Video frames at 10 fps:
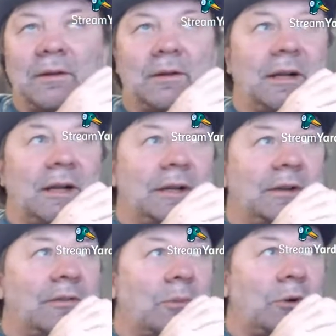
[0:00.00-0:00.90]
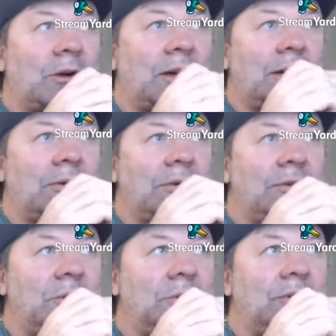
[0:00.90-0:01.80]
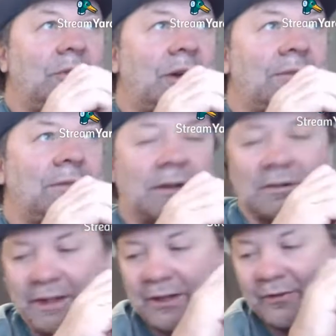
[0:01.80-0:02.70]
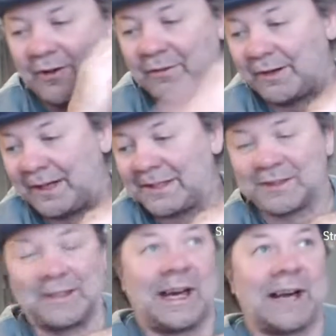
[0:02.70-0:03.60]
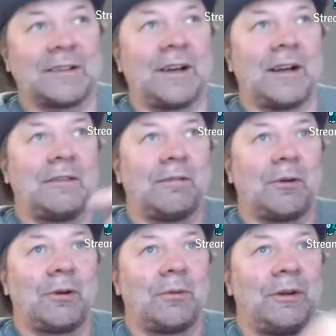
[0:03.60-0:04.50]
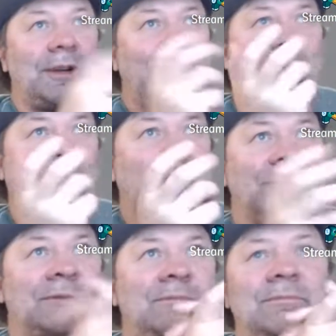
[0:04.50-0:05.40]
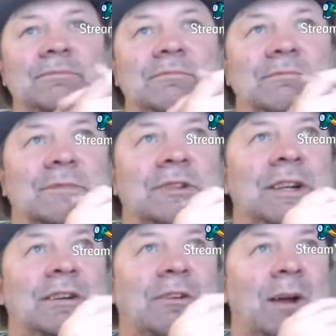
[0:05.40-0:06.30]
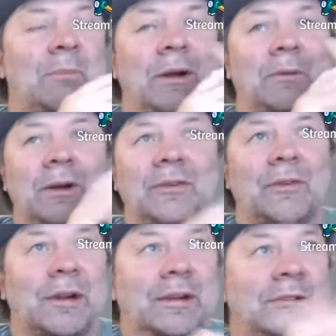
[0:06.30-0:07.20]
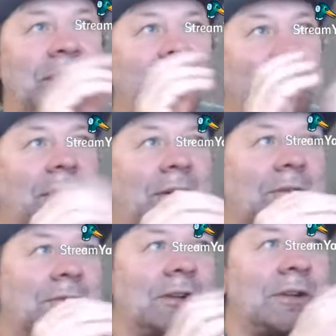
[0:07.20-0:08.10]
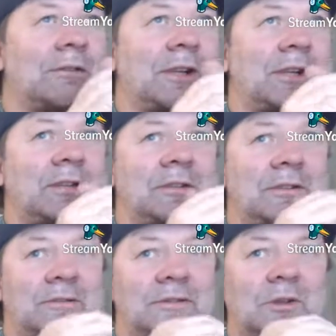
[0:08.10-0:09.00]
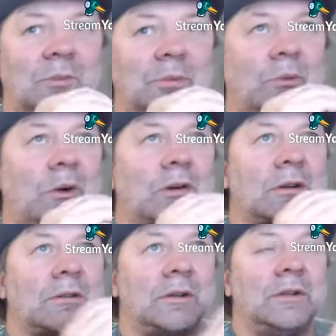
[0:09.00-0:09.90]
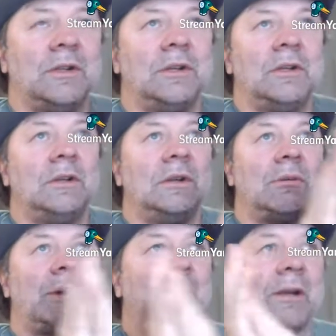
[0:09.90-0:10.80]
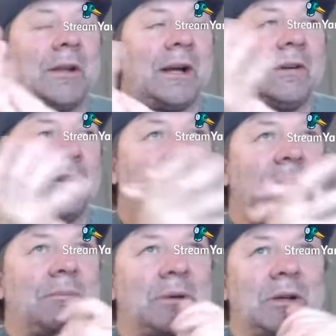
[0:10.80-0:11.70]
And this morning I was doing stuff and cleaning stuff, and I actually knocked it on the floor and went, you know what? Cleaning crap anyway. So I cleaned the bed off really, really good. Soap and water, and wiped it down, and then put